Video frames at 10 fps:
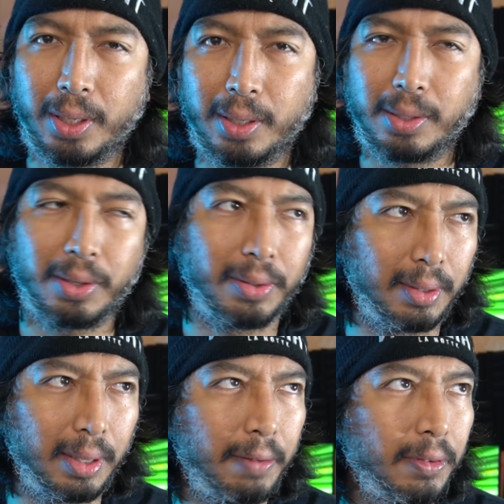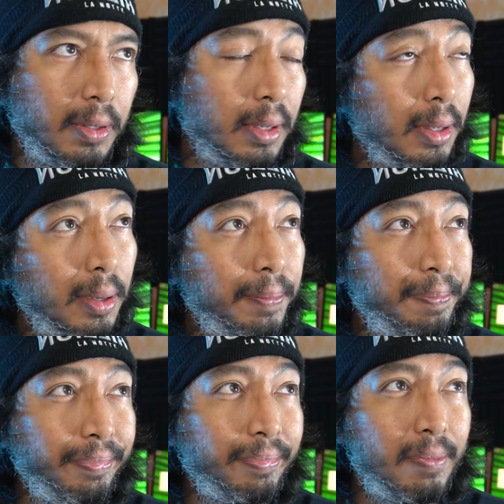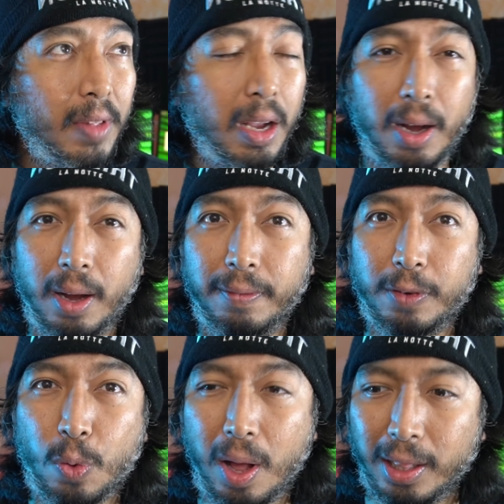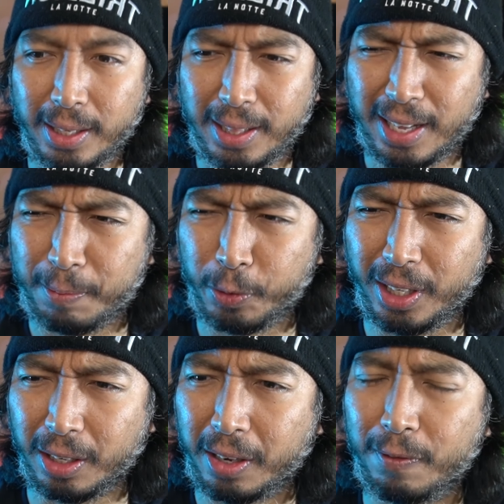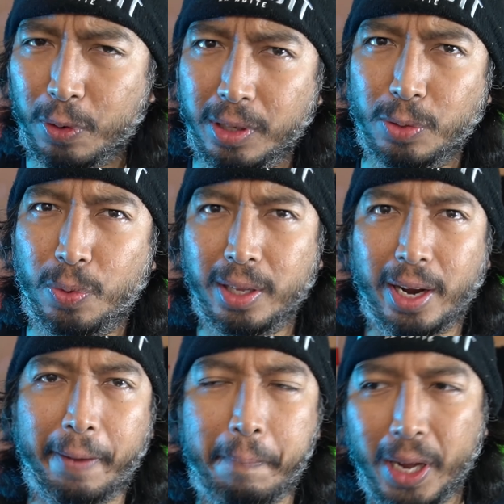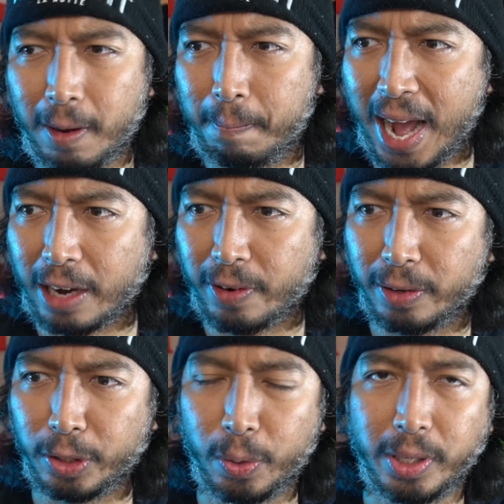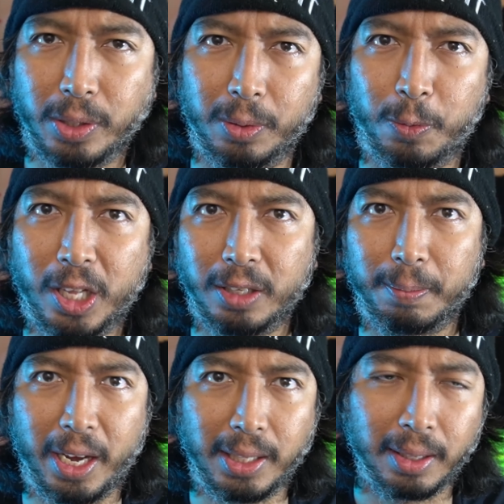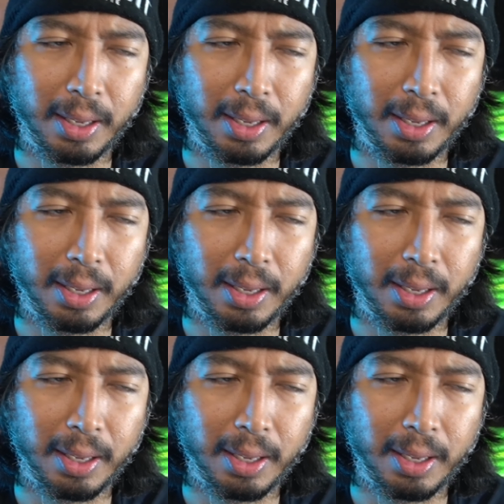a certain level of quality that I'm really looking for, is whether I can pick up background noise or whether my